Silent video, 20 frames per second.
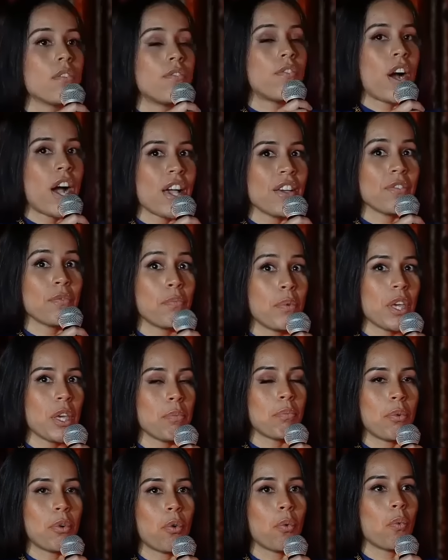Five
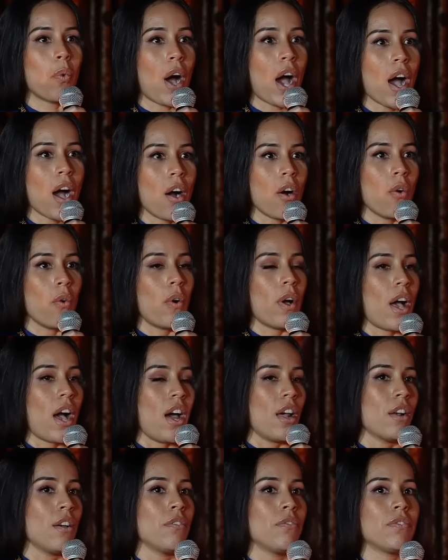people, wow.
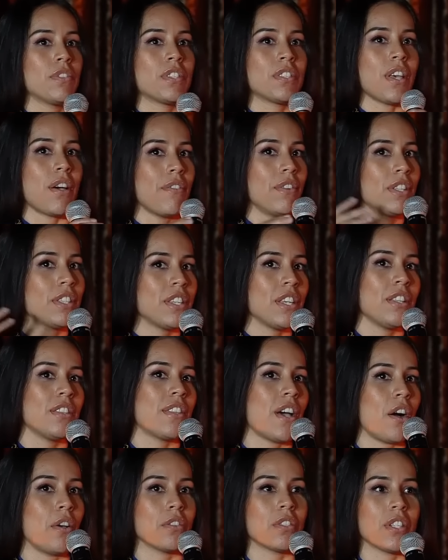Out of seventeen
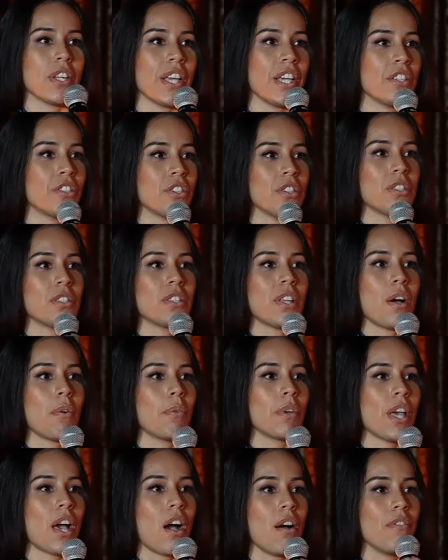thousand agents that
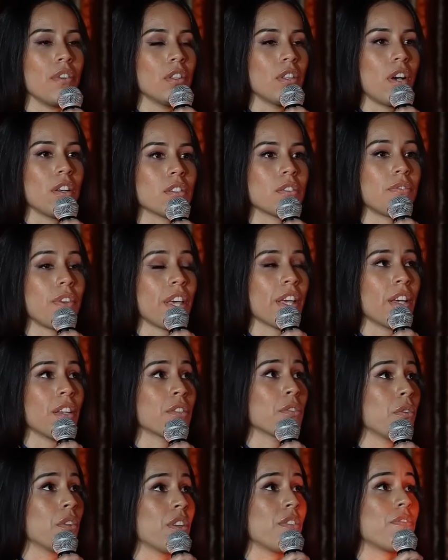we have in Las
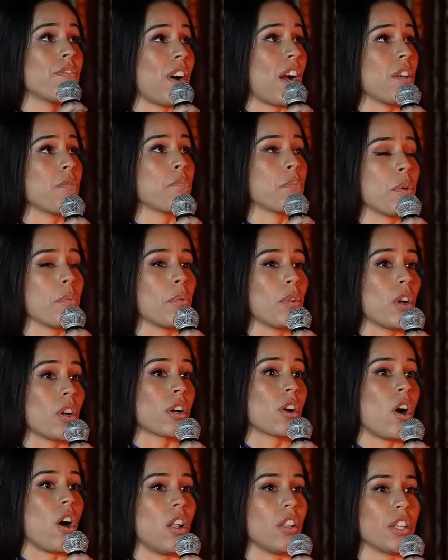Vegas, only five people
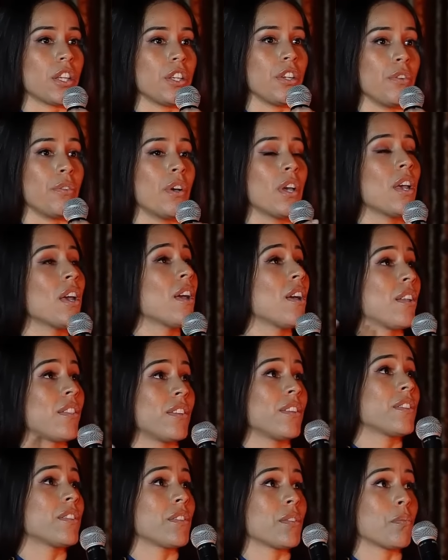are calling you.
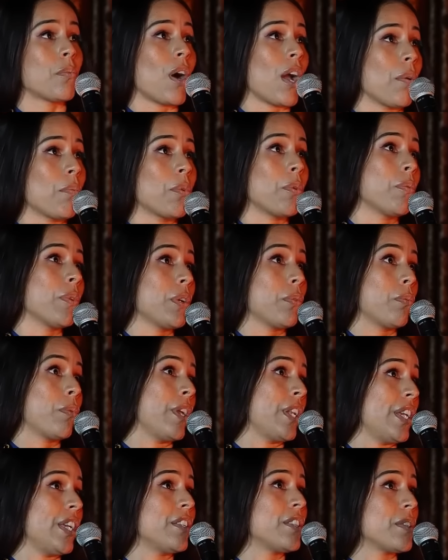This is why we, we
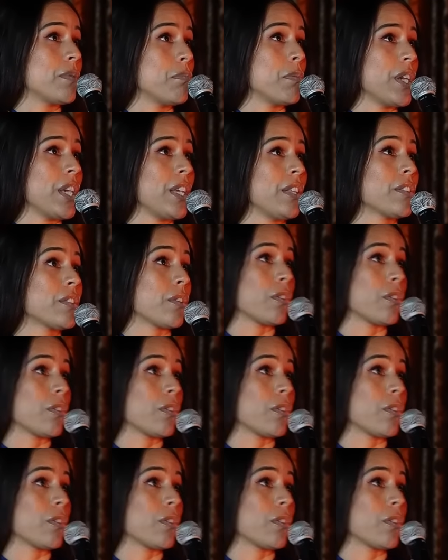need to meet